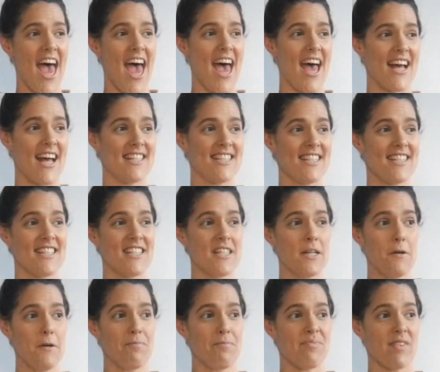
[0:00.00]
And
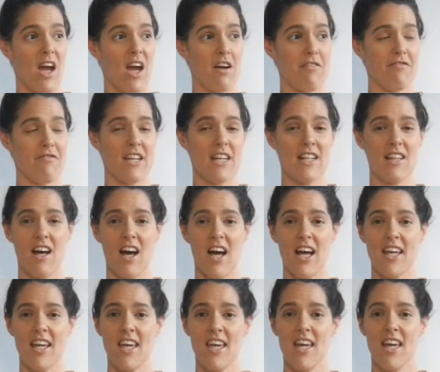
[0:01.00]
I feel
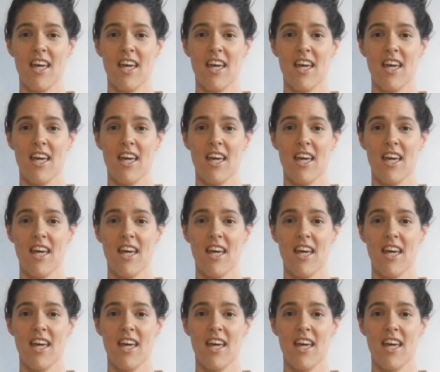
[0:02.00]
like